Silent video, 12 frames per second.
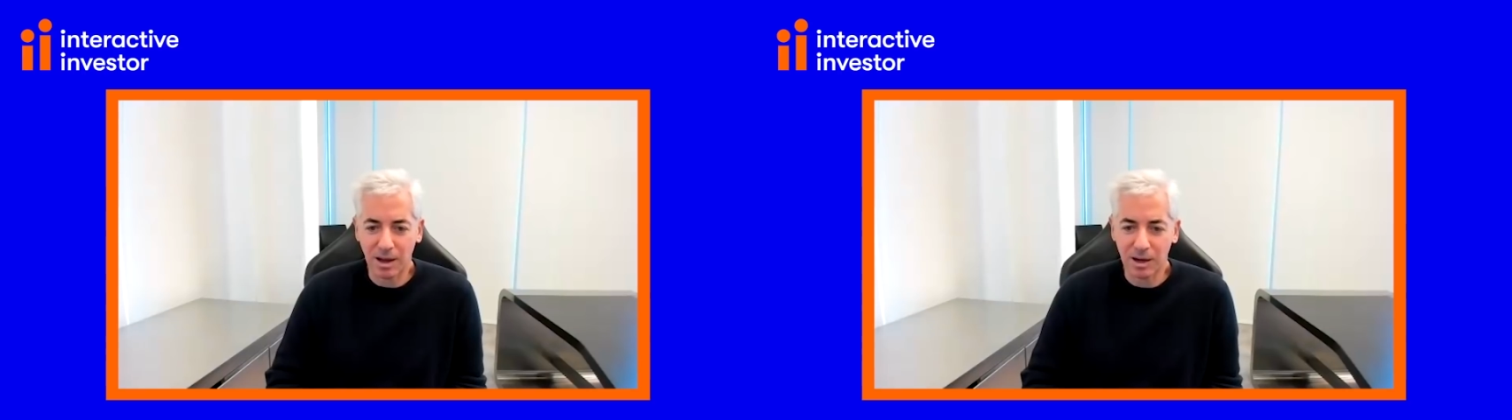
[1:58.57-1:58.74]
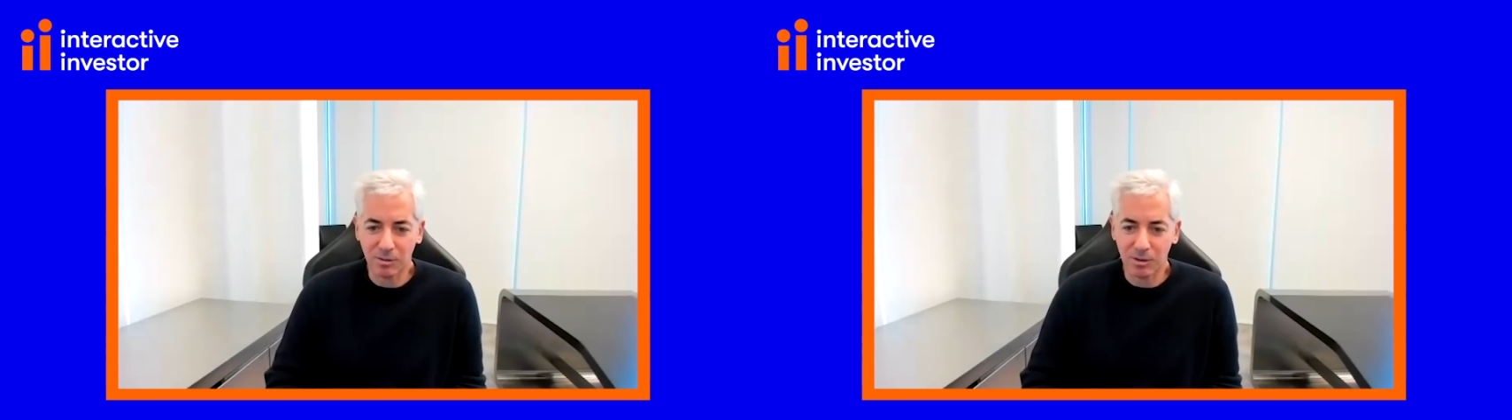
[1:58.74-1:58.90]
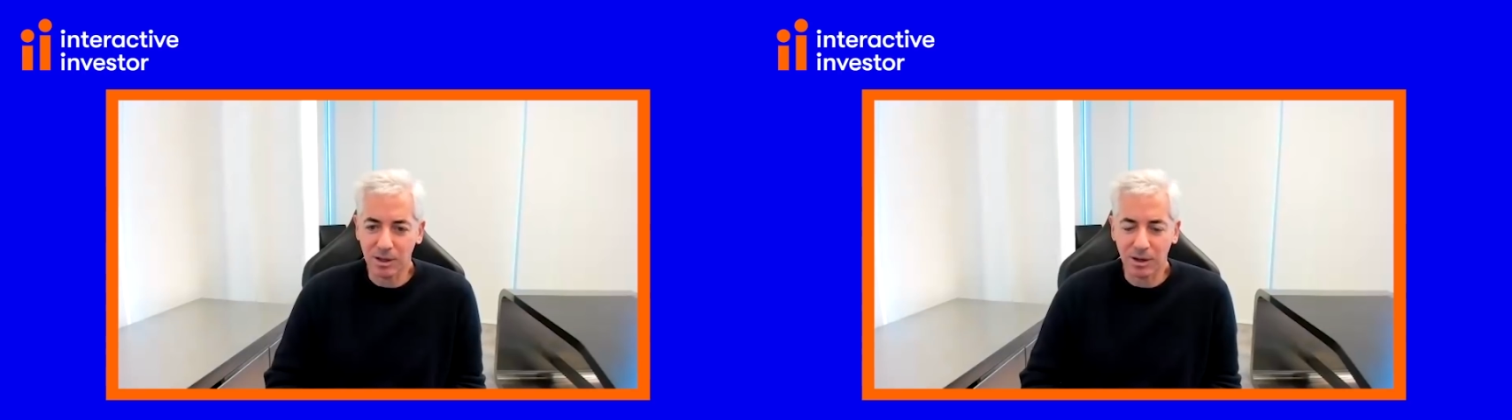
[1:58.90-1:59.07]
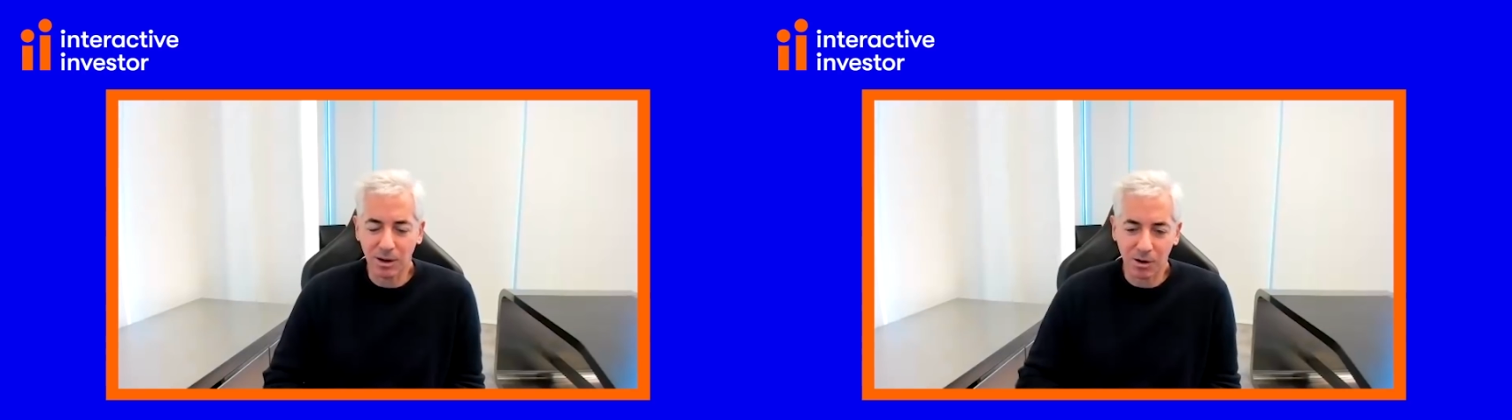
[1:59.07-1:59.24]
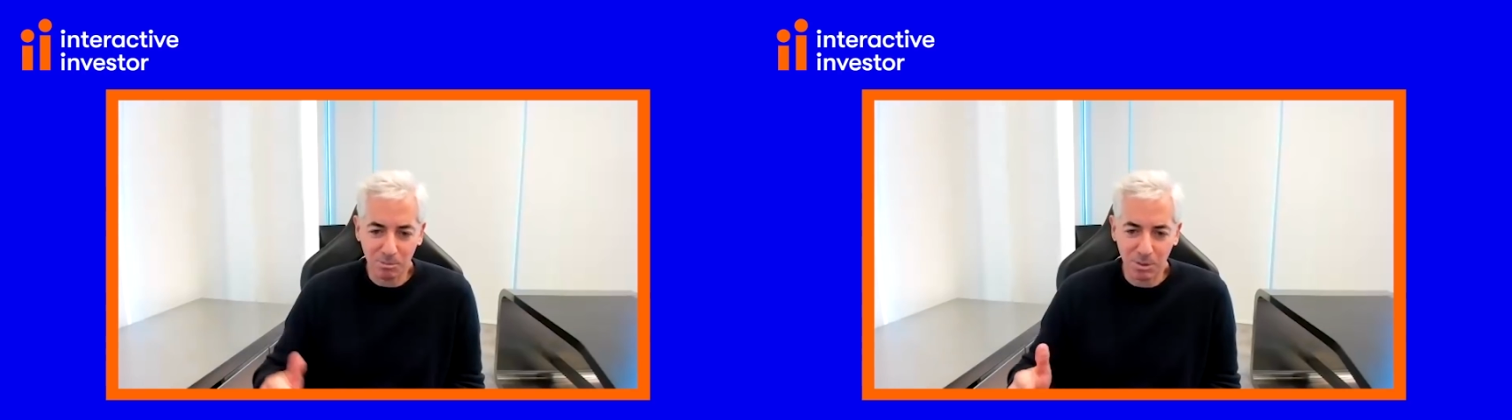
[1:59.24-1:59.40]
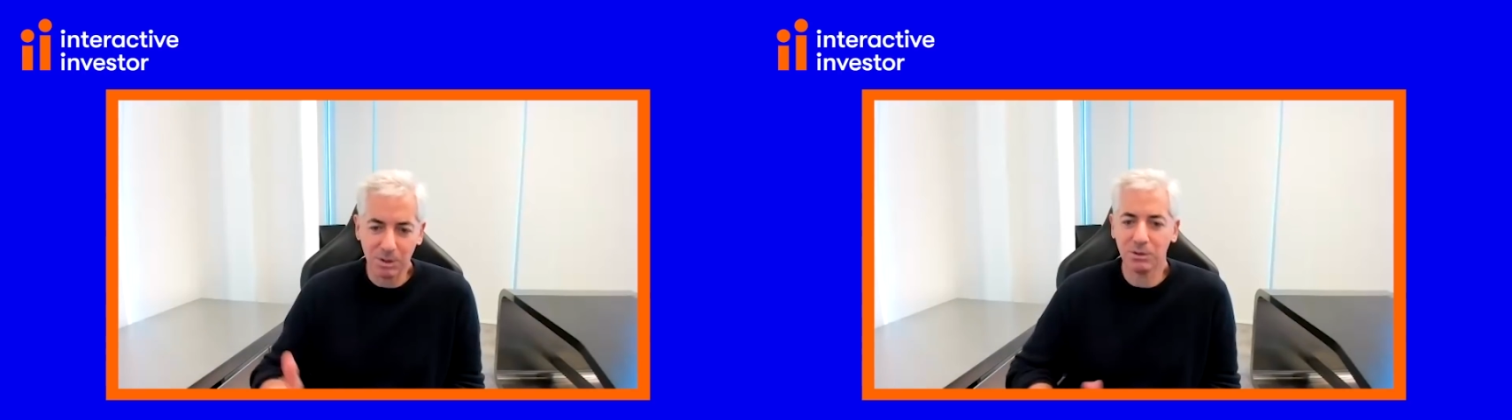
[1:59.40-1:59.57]
NAV,
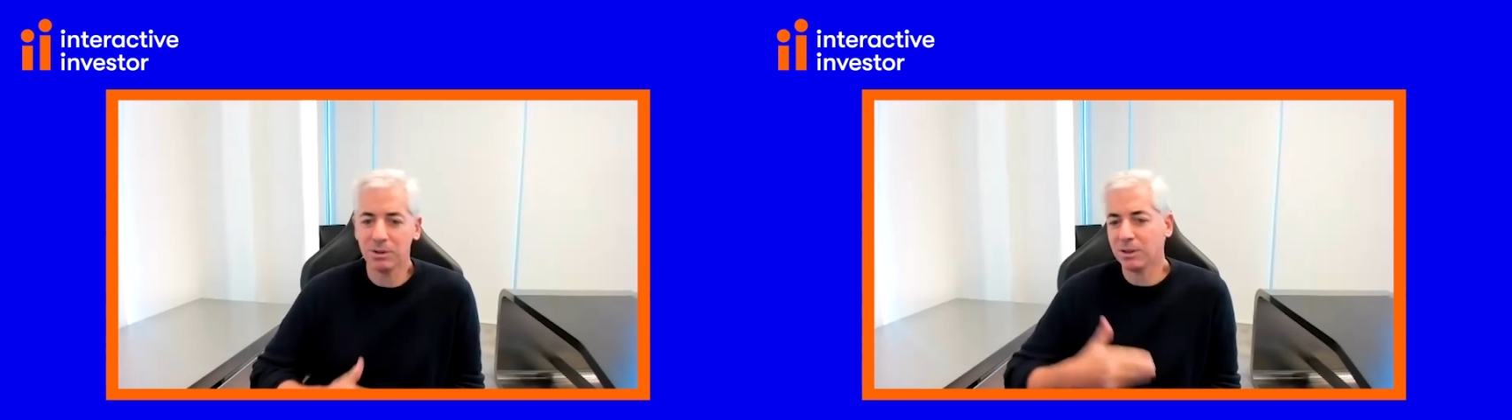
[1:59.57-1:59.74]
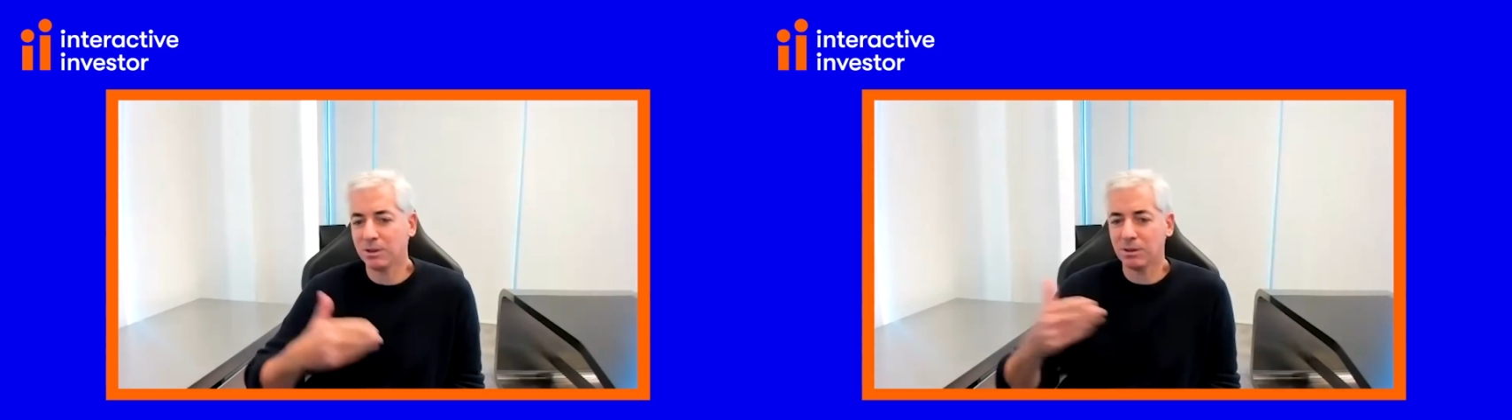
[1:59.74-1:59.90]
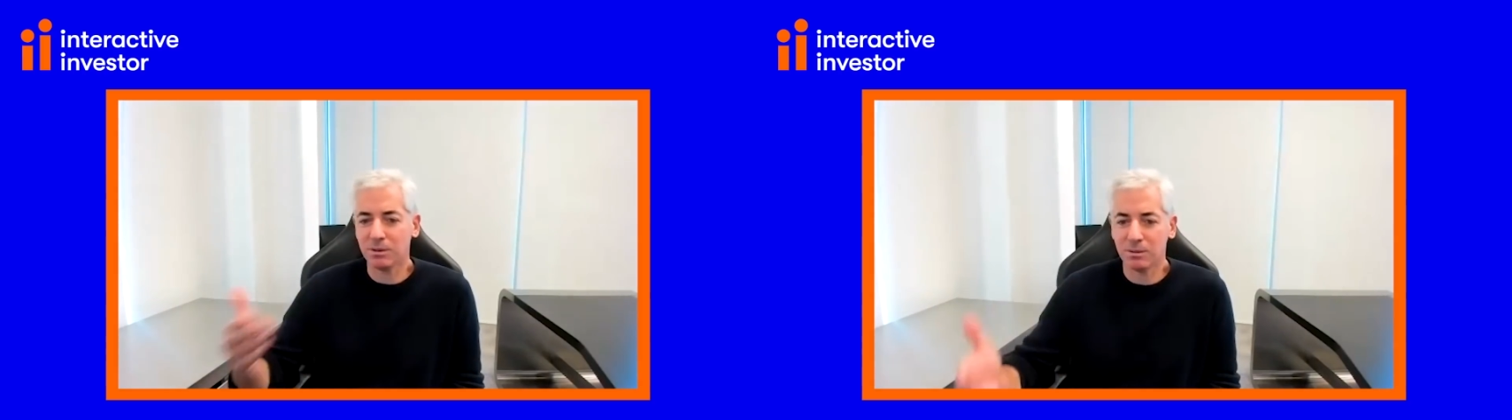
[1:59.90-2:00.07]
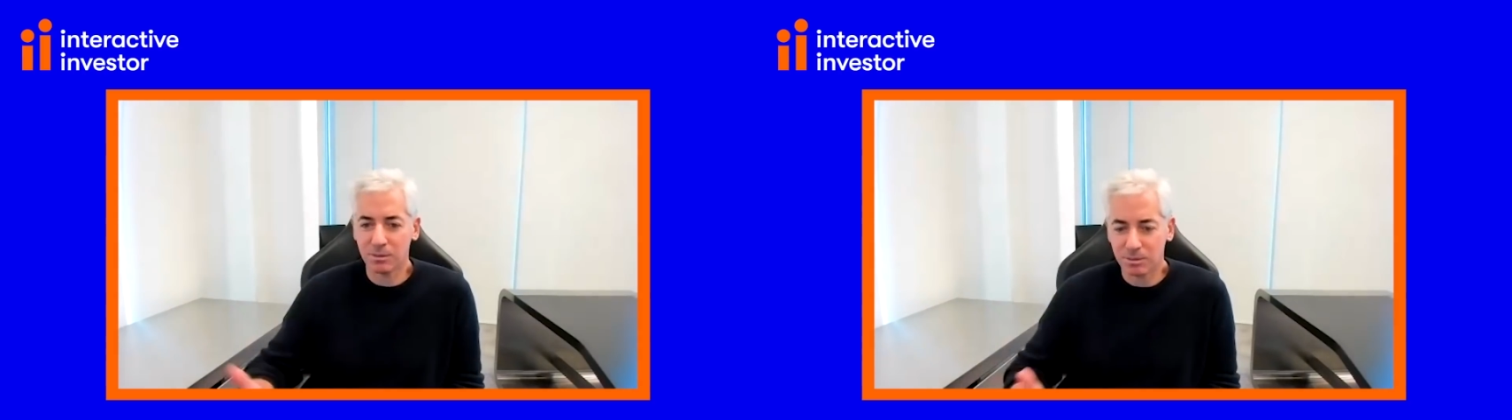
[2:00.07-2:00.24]
our ability to